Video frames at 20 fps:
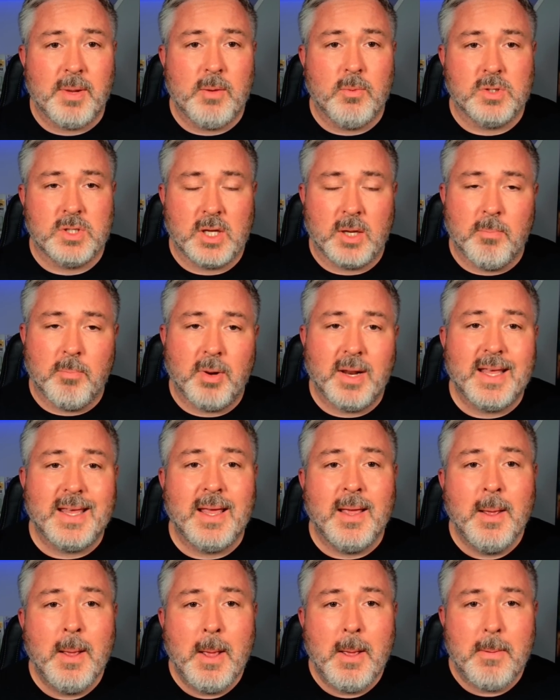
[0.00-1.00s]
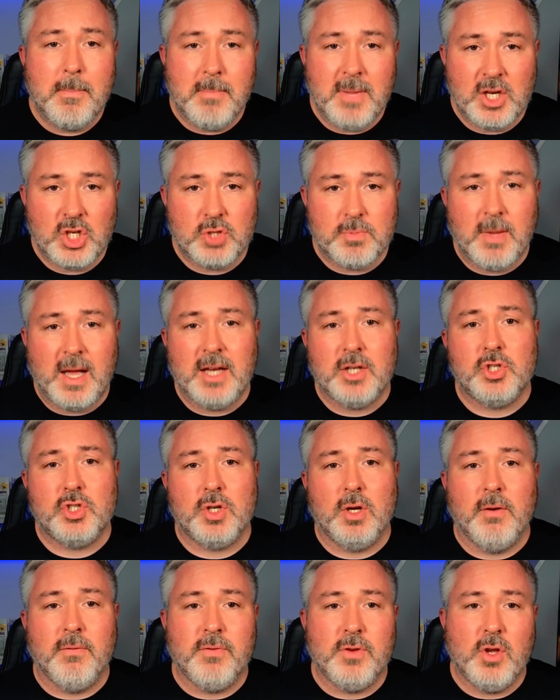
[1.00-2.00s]
It was a complete mishmash
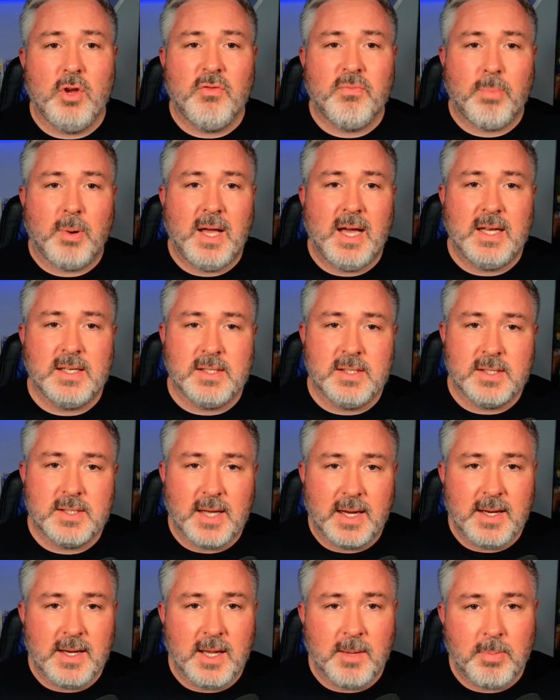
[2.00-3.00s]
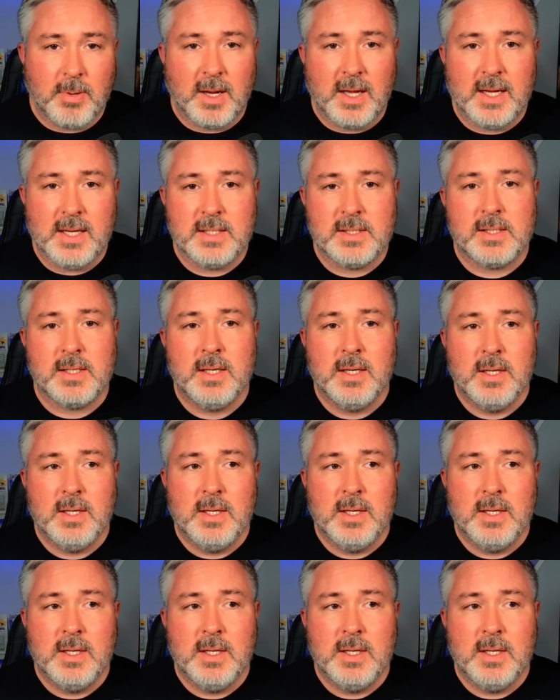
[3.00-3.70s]
of youth players and senior players.